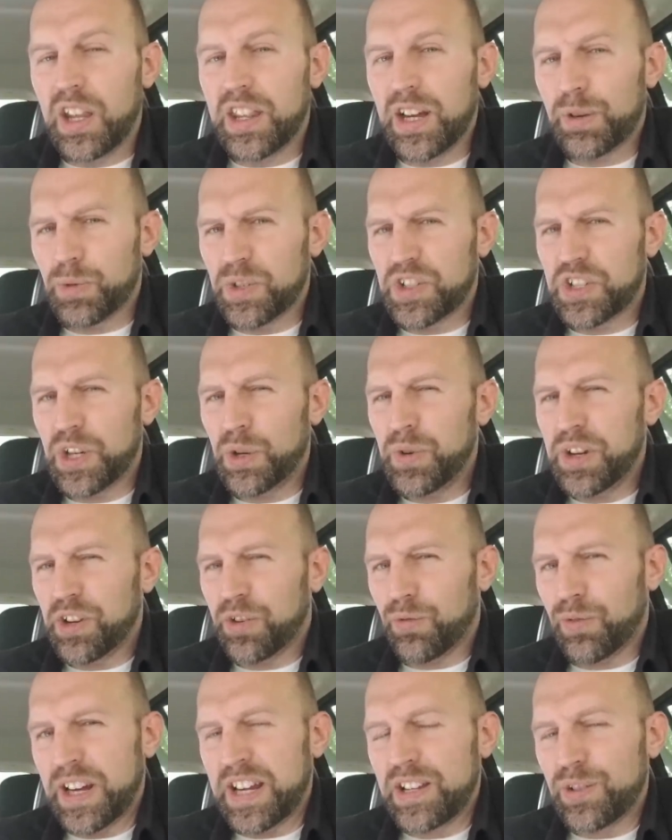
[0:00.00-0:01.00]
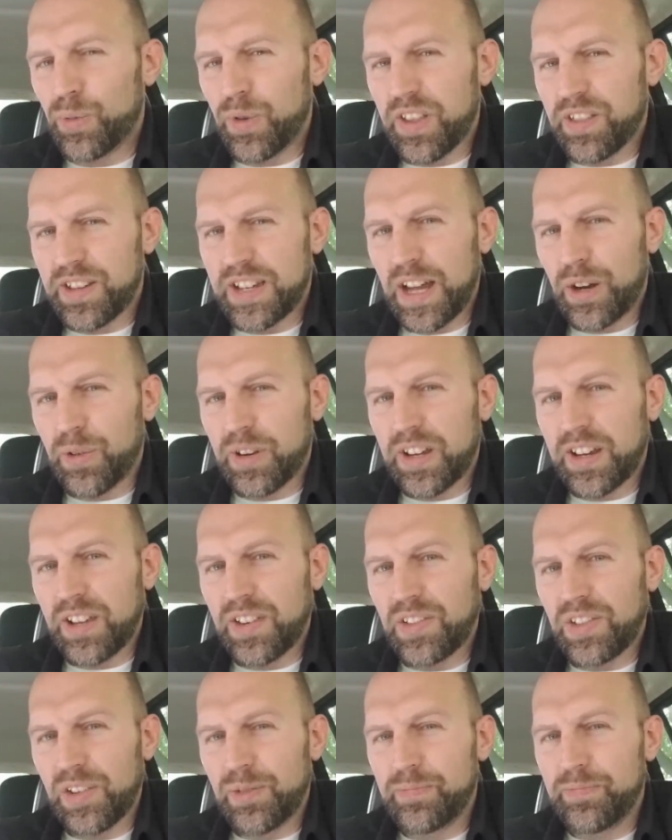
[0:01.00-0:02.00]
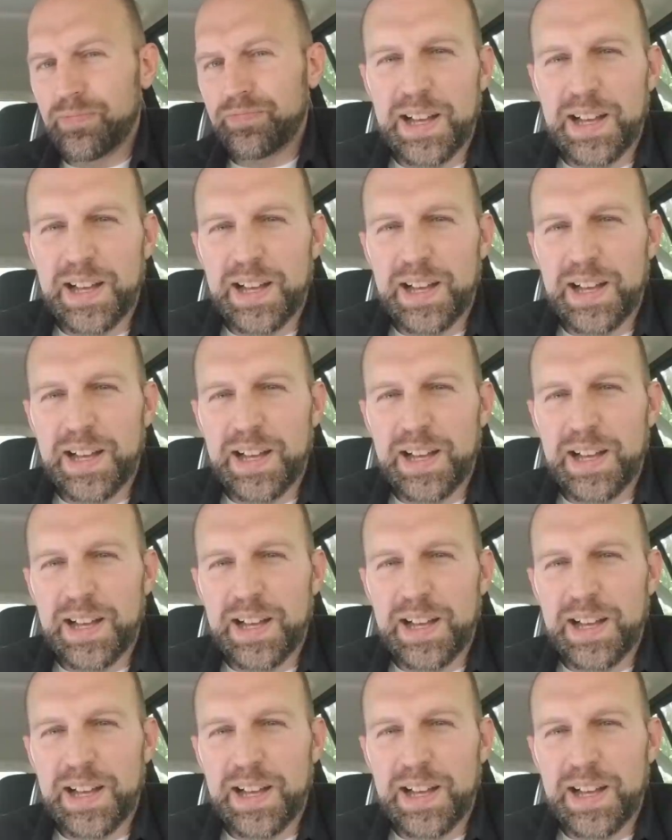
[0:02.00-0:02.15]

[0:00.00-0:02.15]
that we're so ingrained with nowadays.